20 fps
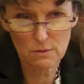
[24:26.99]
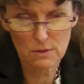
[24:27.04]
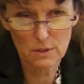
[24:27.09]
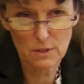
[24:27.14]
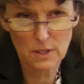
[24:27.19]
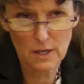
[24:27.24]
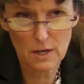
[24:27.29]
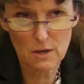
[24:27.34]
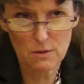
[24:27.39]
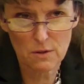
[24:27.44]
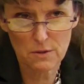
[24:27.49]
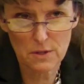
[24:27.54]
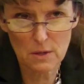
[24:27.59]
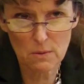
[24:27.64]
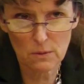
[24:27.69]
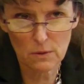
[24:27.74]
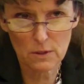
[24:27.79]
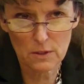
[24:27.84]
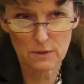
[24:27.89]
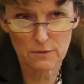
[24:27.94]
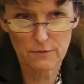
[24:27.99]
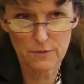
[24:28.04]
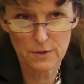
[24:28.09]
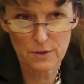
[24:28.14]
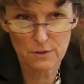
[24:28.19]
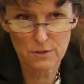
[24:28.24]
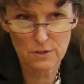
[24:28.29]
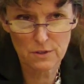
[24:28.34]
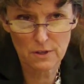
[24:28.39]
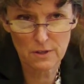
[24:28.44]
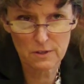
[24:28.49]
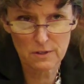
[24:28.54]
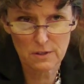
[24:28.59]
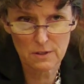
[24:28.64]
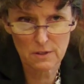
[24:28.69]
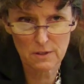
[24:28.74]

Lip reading: and tell you that they were looking for your son?